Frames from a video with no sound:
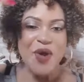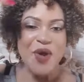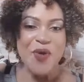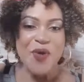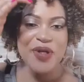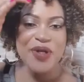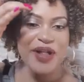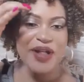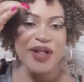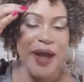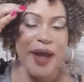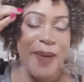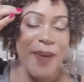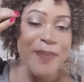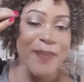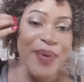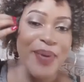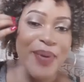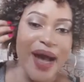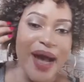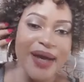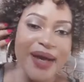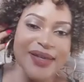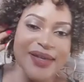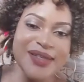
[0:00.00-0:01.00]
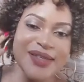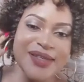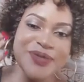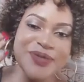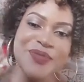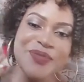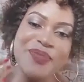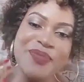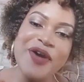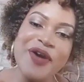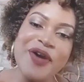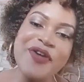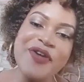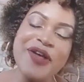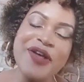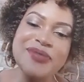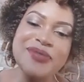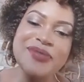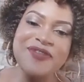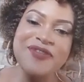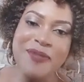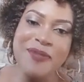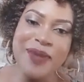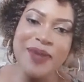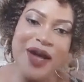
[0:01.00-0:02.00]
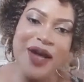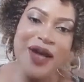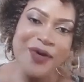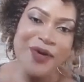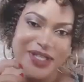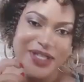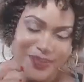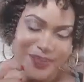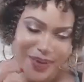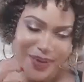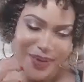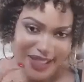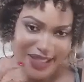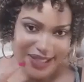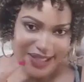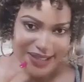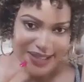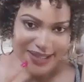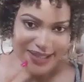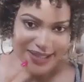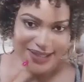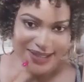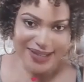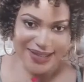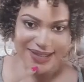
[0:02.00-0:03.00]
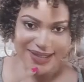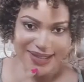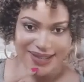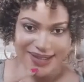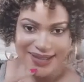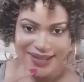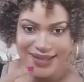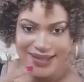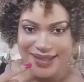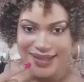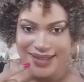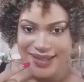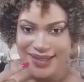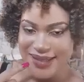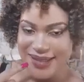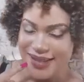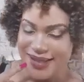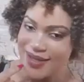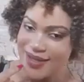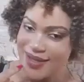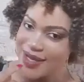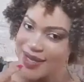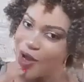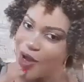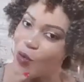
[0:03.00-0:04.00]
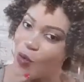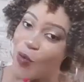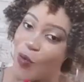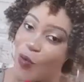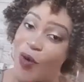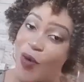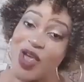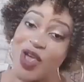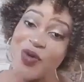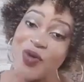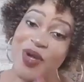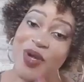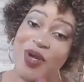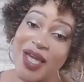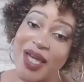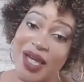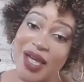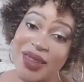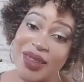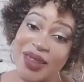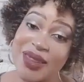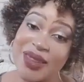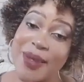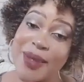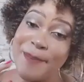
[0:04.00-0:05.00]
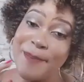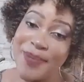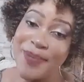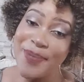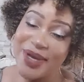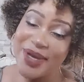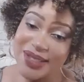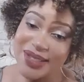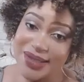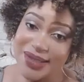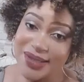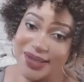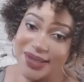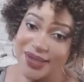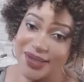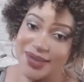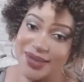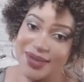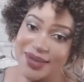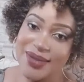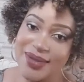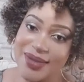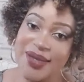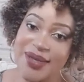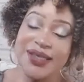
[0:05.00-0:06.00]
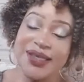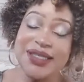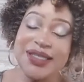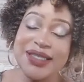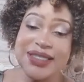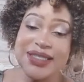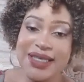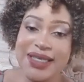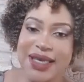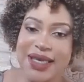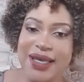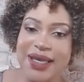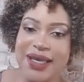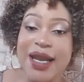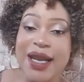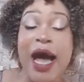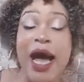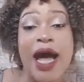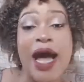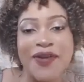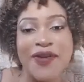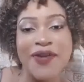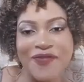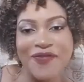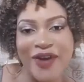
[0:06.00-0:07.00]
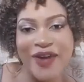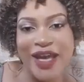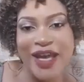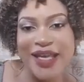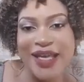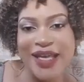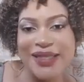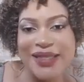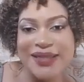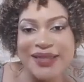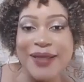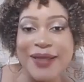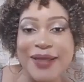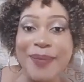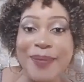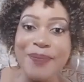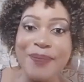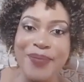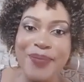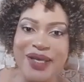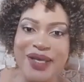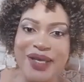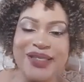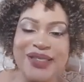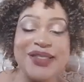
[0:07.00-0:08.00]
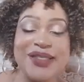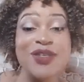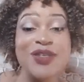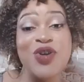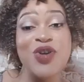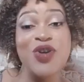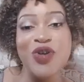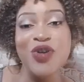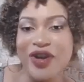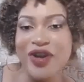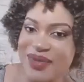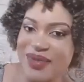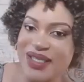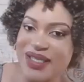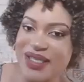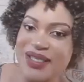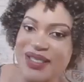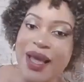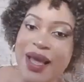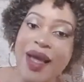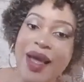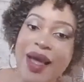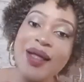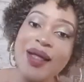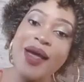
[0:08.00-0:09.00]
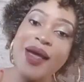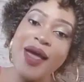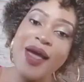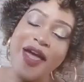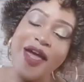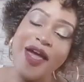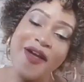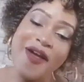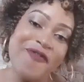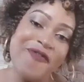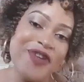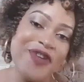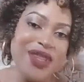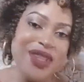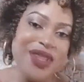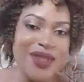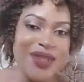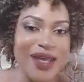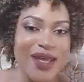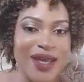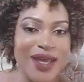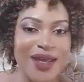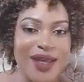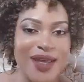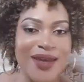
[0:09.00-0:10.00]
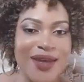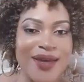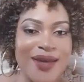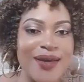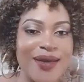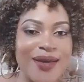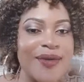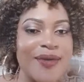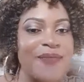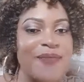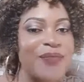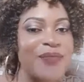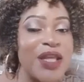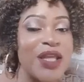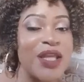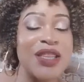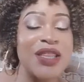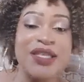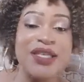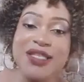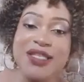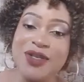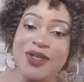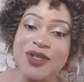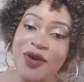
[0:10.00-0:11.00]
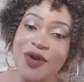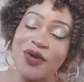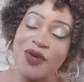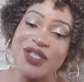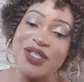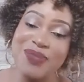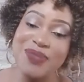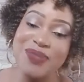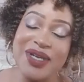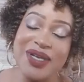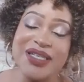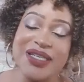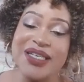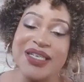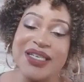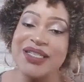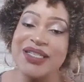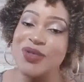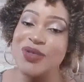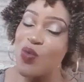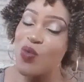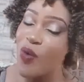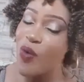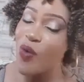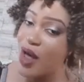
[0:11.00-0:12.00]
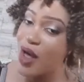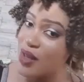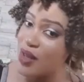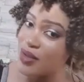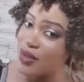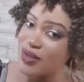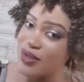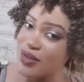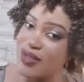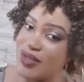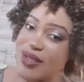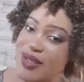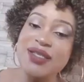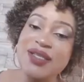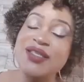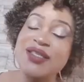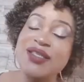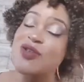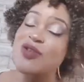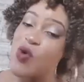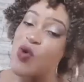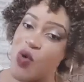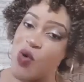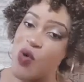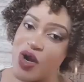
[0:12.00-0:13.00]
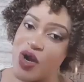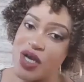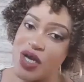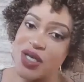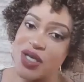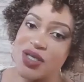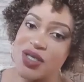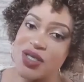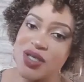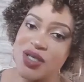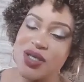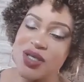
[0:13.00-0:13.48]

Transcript: Welcome back to Mariam's Formula Cosmetics, where you get the best skin advice, the best creams, everything in this cosmetics world that is good.